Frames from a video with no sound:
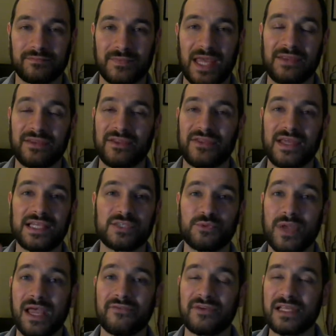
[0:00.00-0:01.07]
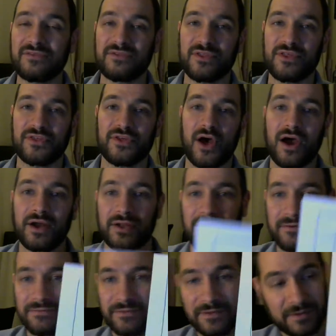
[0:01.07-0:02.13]
and the things we haven't even thought
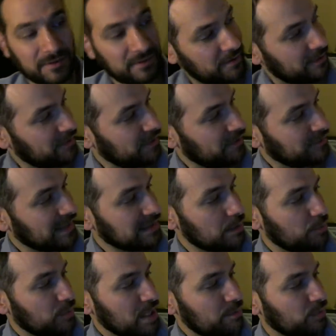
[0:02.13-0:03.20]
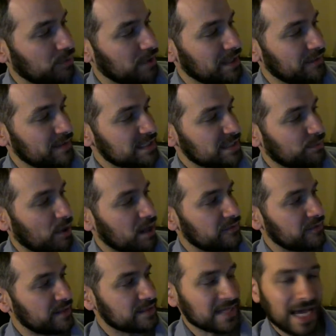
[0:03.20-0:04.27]
of that the people on this part of
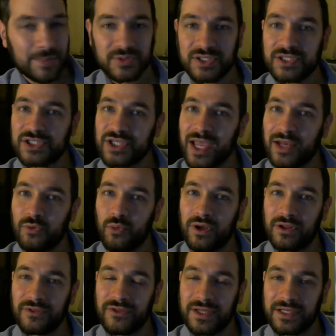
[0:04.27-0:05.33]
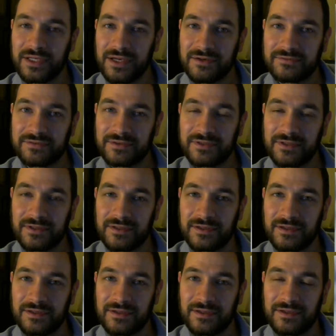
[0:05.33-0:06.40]
the adoption chain will think of.
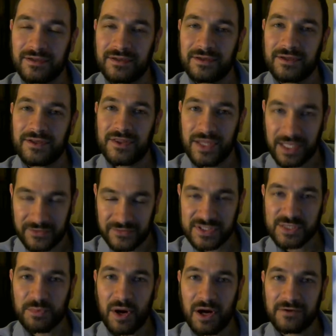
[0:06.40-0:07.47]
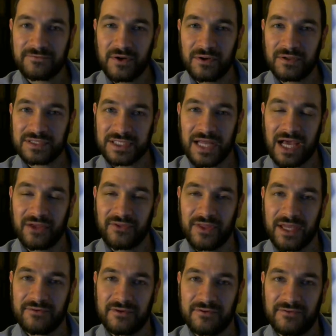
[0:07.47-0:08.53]
Think of the smartphones and how
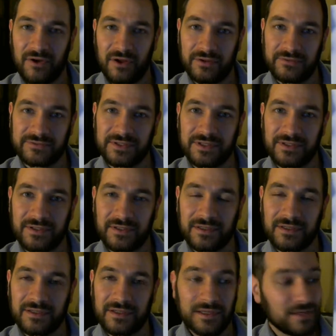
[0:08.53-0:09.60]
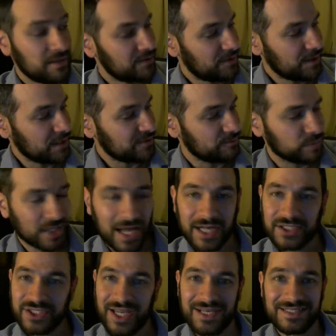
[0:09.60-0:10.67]
they've evolved. Think of
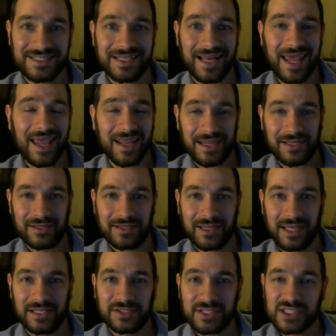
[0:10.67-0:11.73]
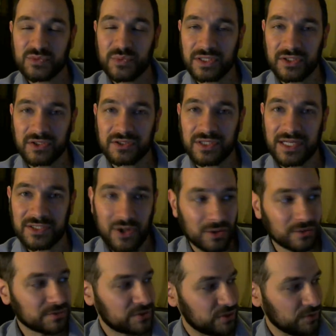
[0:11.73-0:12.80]
blockchain today and just what little I
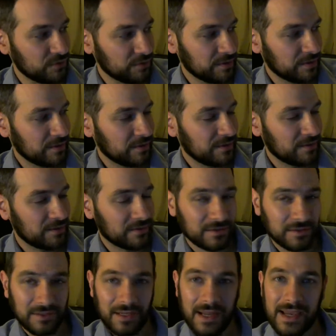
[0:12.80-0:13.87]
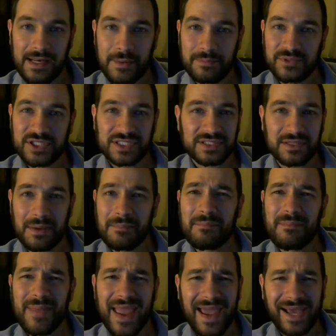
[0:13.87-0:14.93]
told you. And just
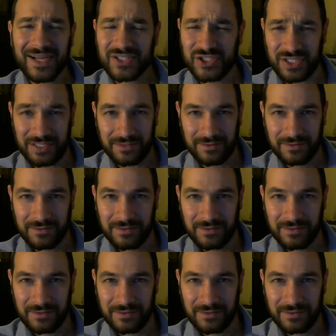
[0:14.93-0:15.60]
imagine